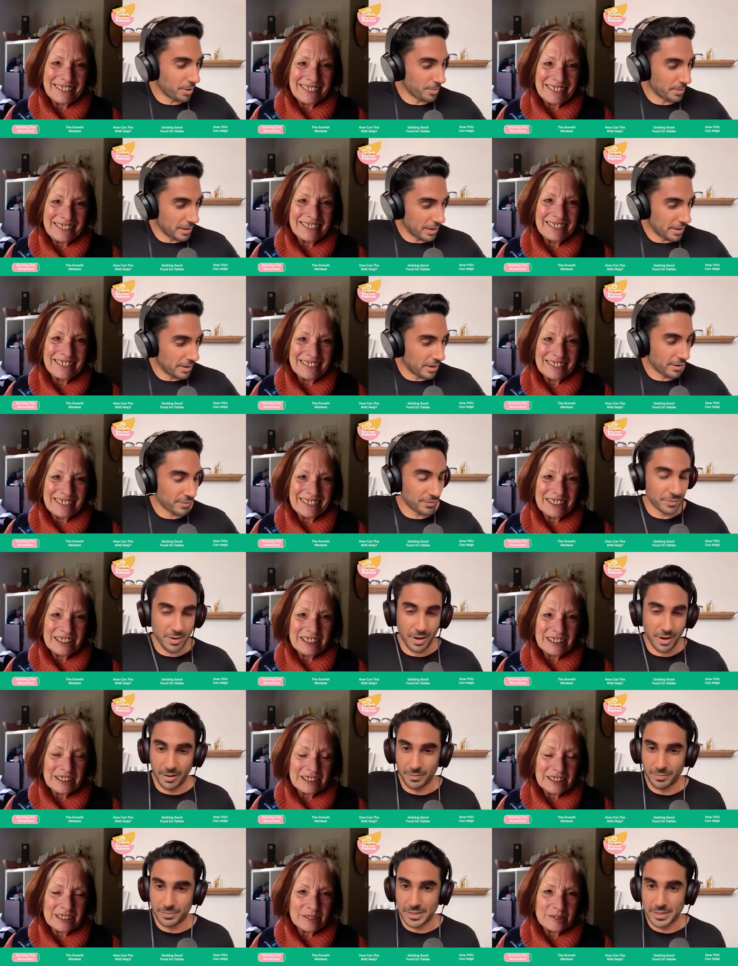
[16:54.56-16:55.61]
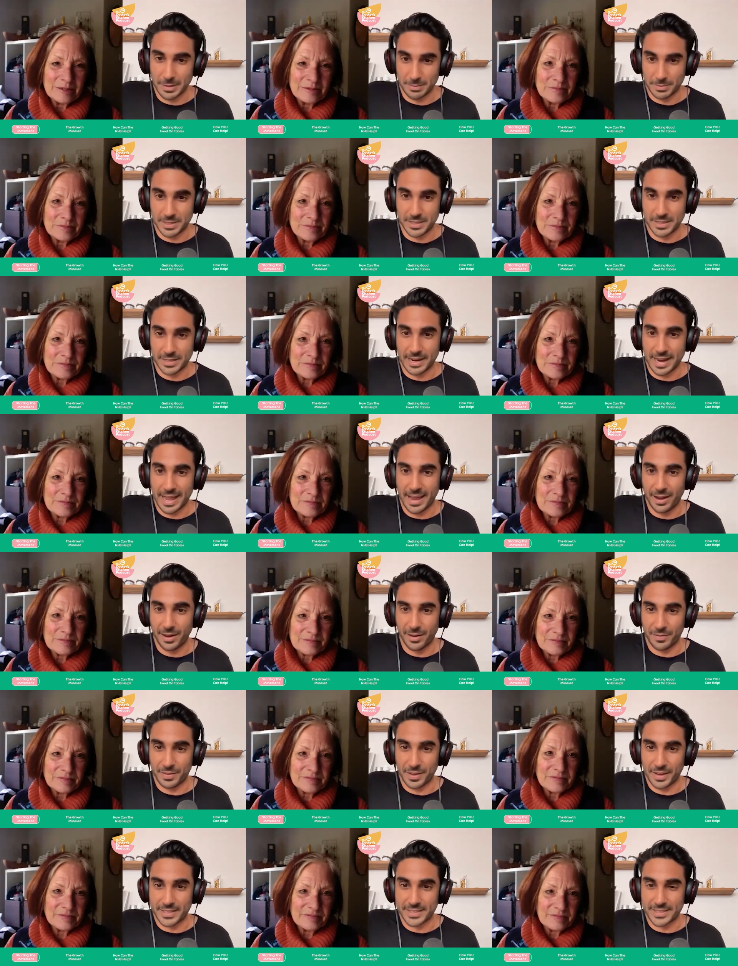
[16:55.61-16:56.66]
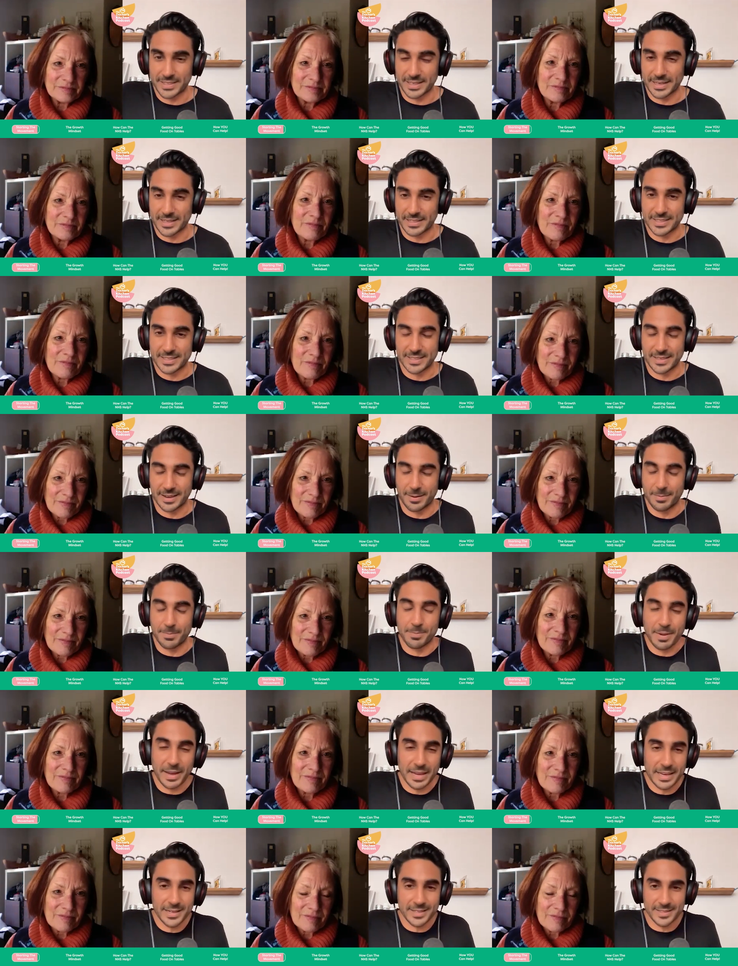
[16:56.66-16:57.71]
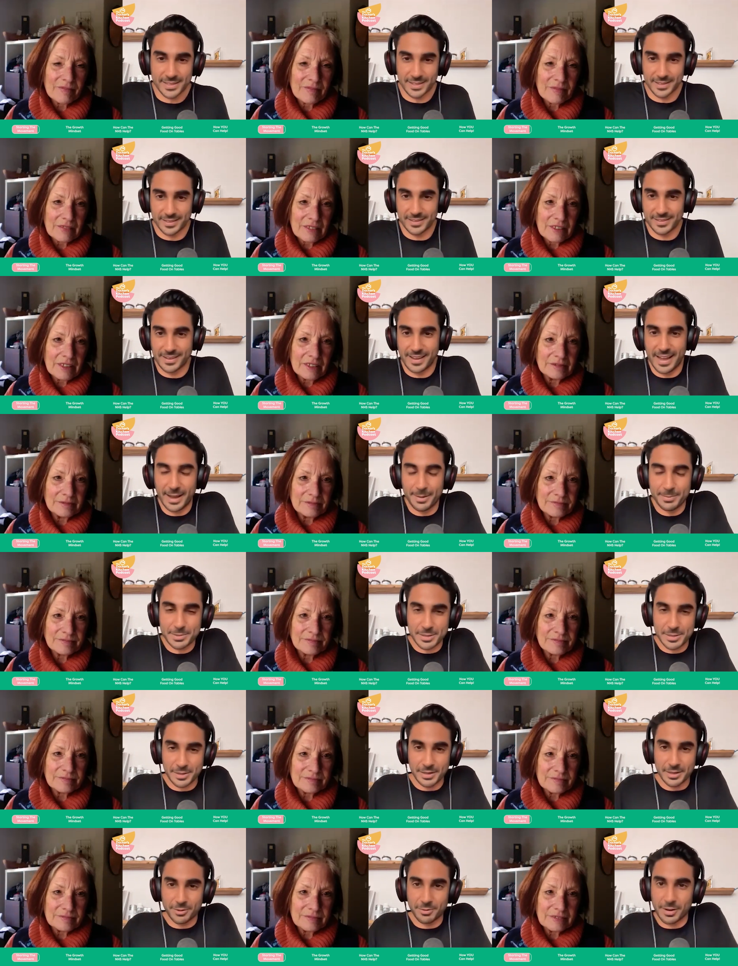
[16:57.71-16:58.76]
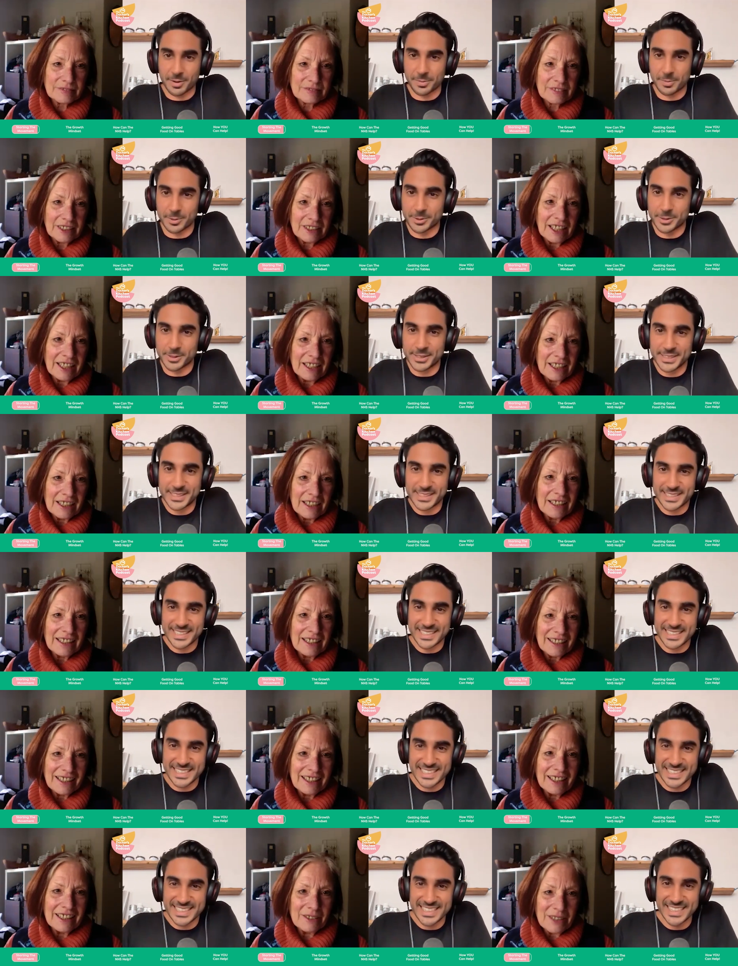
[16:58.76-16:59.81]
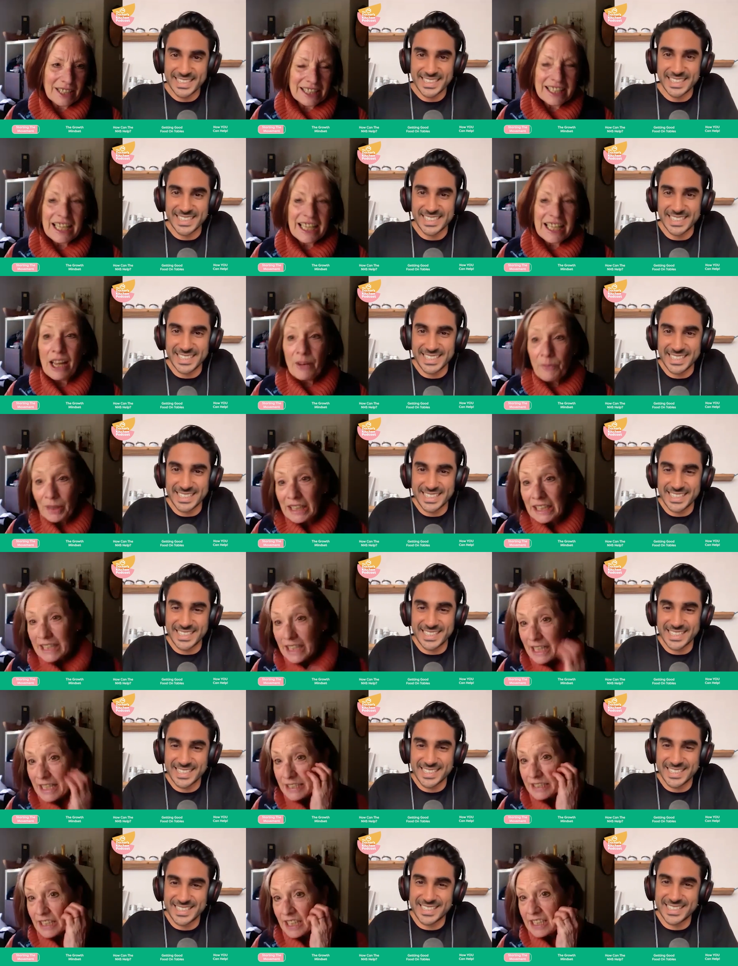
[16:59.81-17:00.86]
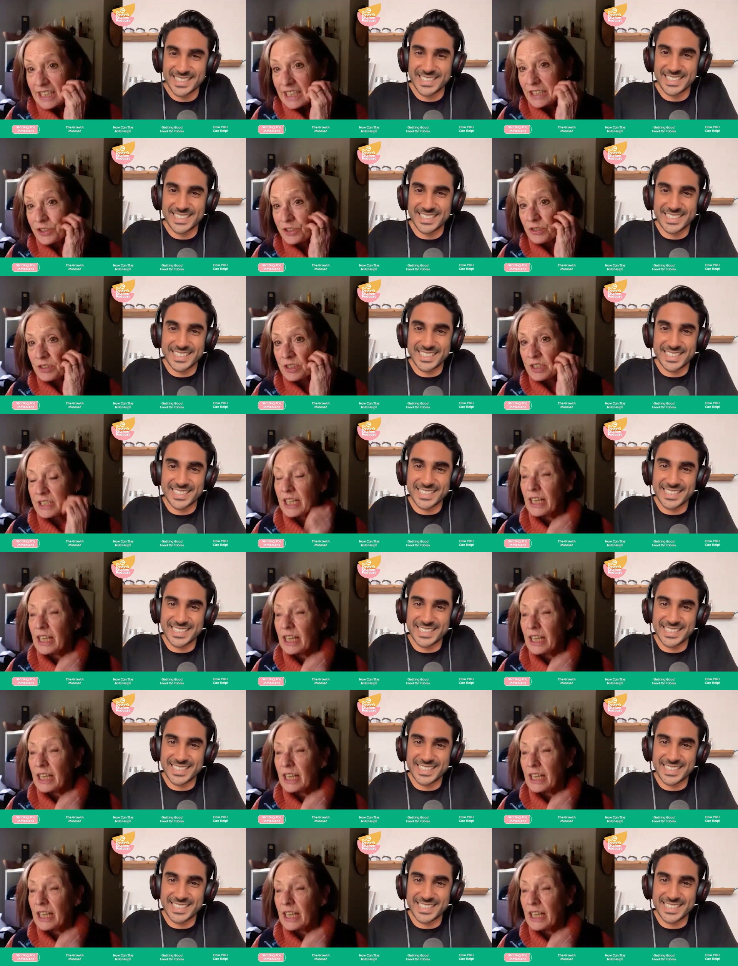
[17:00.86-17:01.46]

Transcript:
Speaker 1: I mean, I've dipped in and out of this, and it's amazing. Absolutely incredible.
Speaker 2: It is. And it just